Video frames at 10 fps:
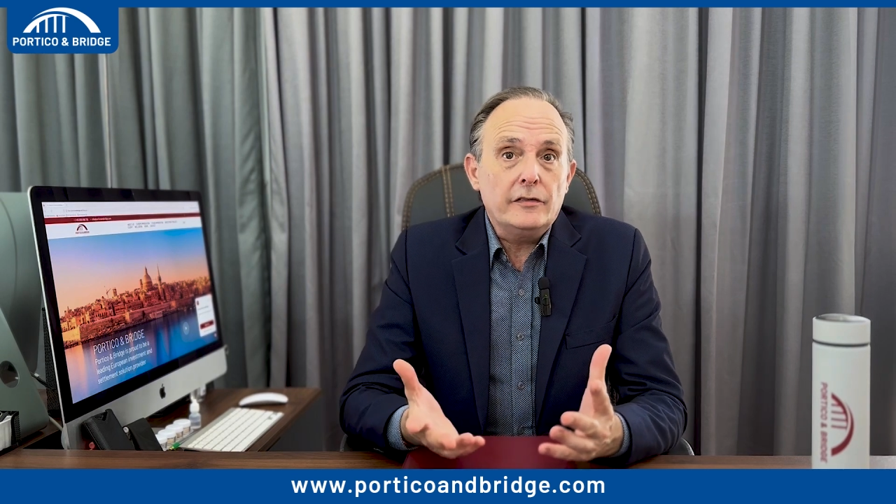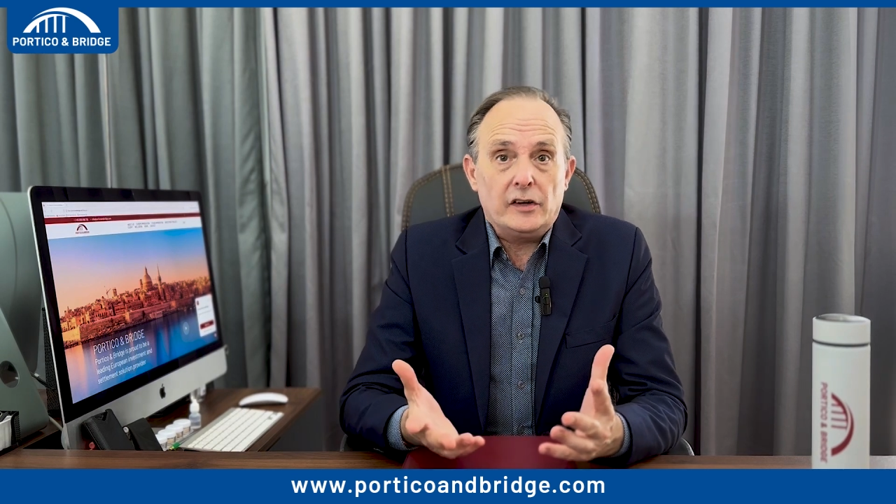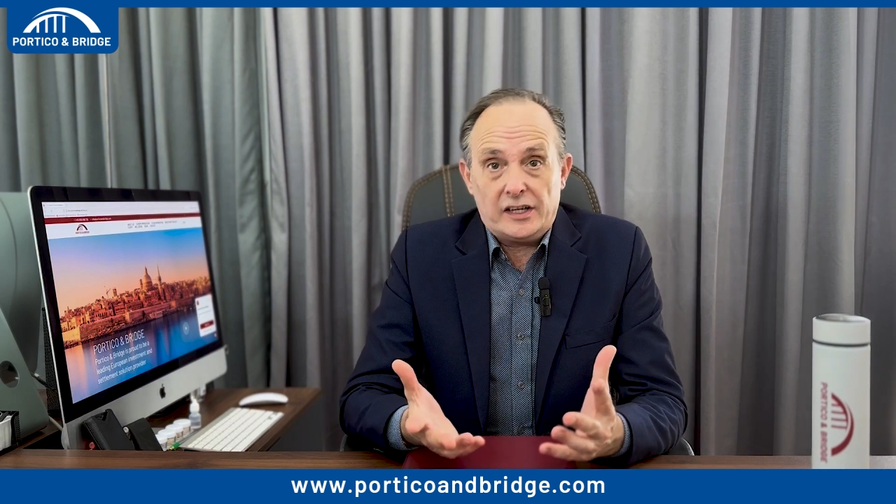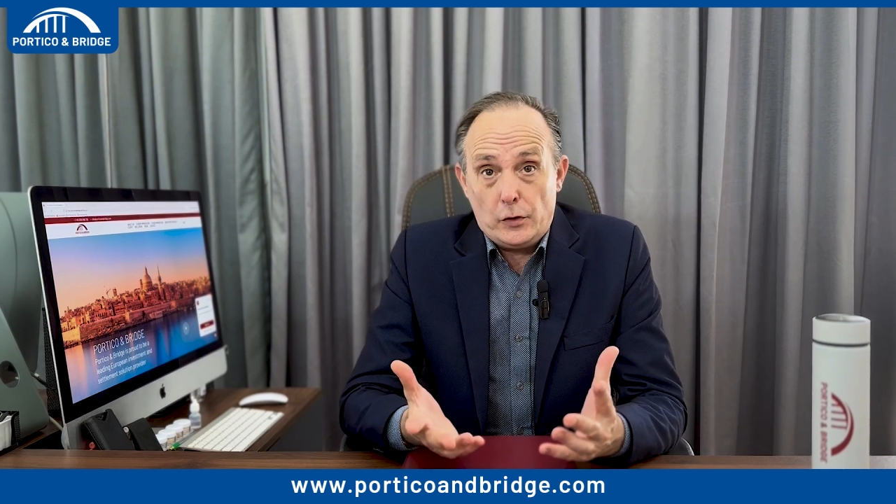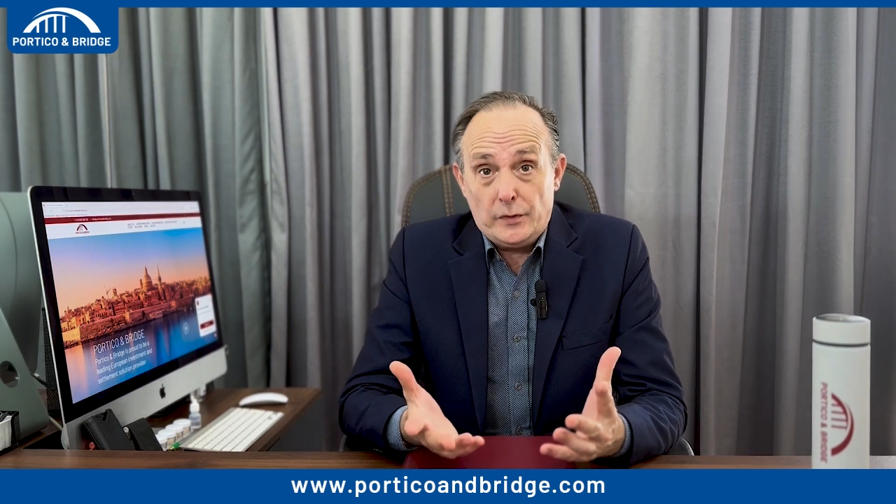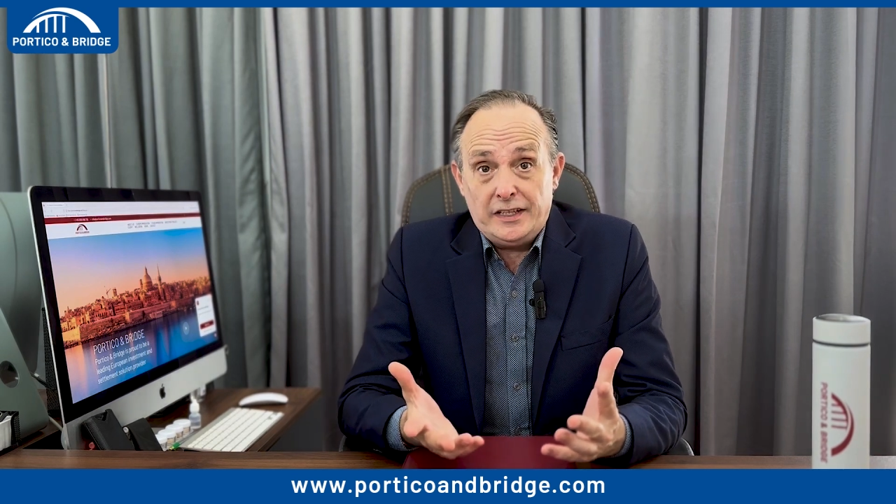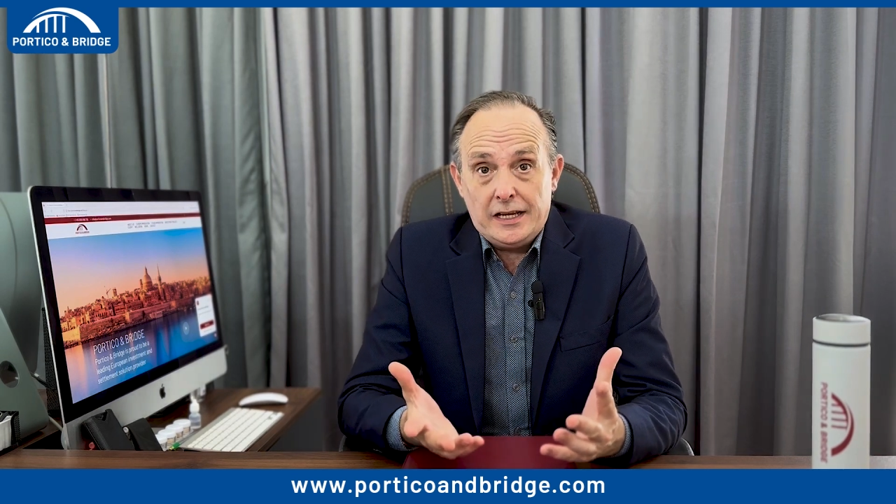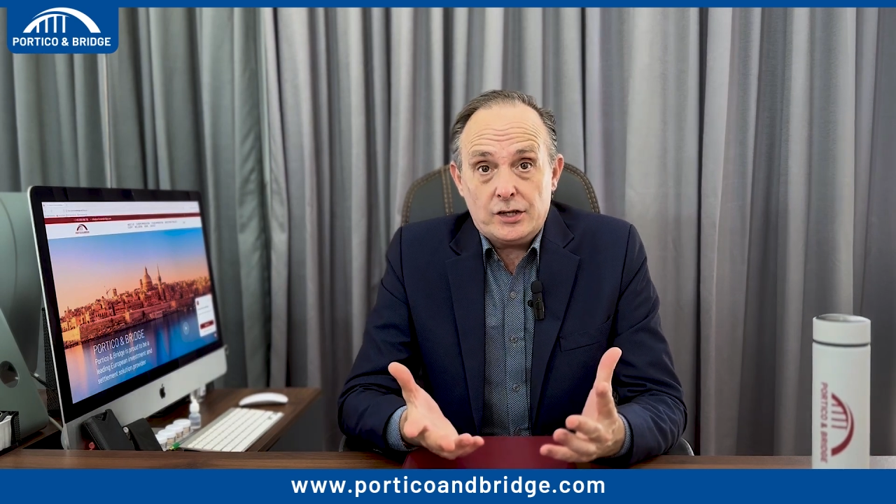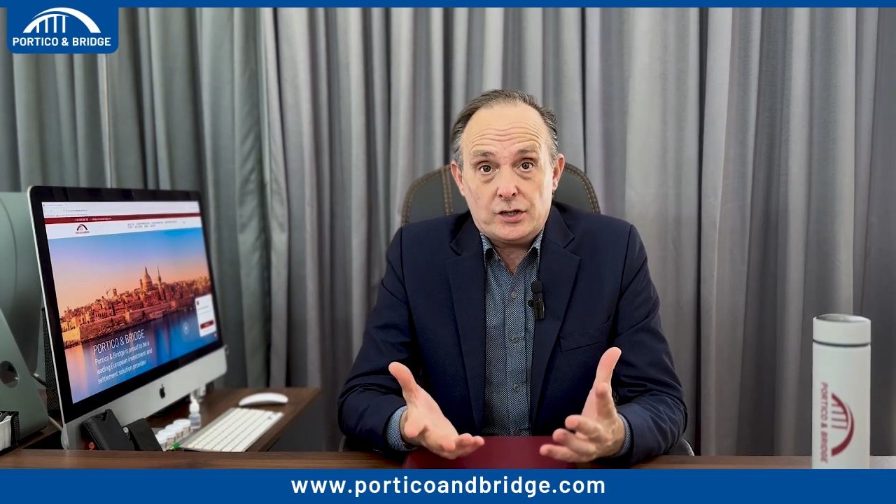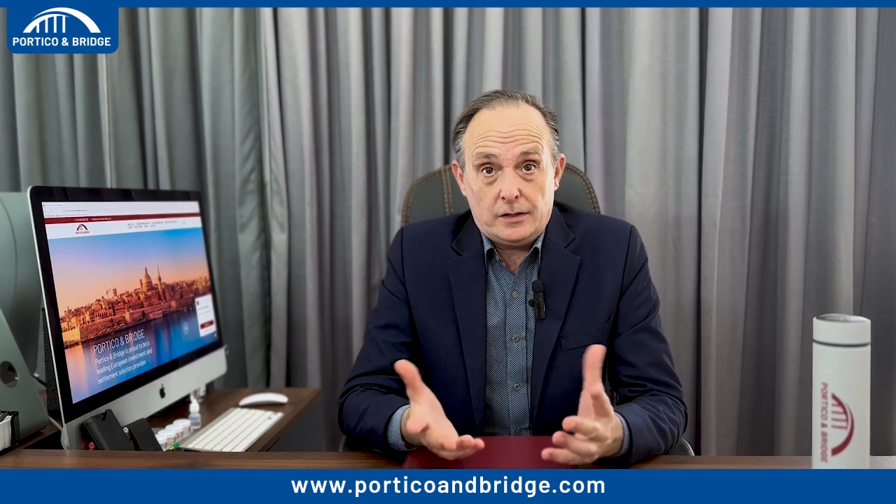for
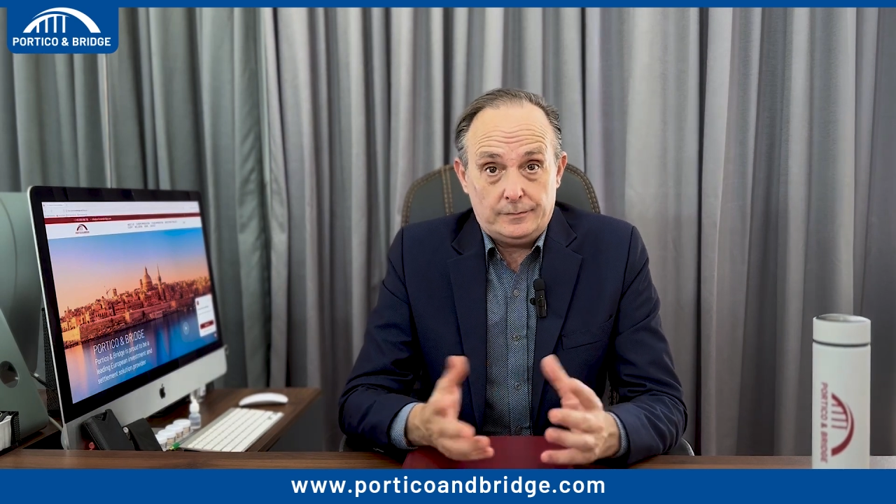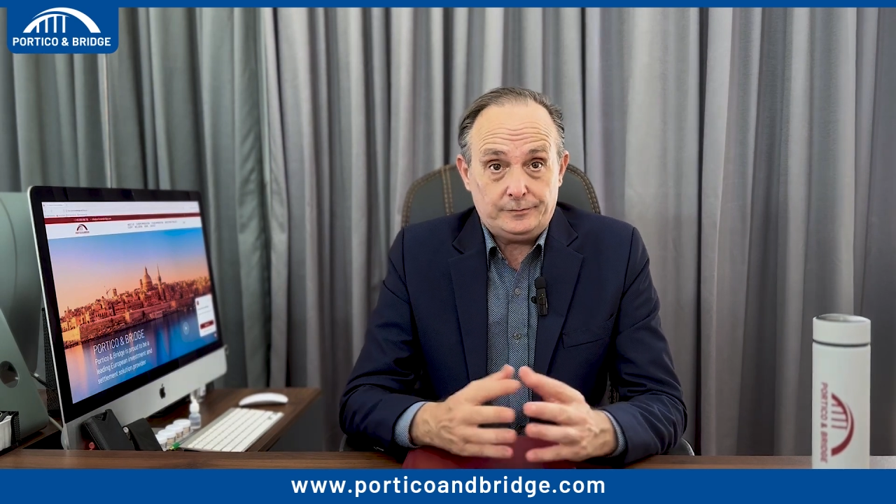accommodation.